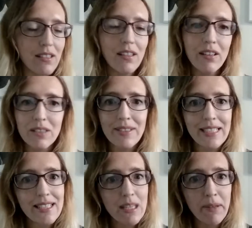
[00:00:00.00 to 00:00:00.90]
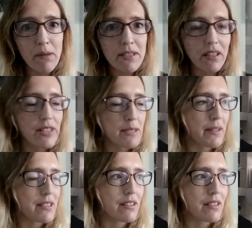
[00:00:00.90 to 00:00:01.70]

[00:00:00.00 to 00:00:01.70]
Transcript: because obviously it's coming up to Christmas.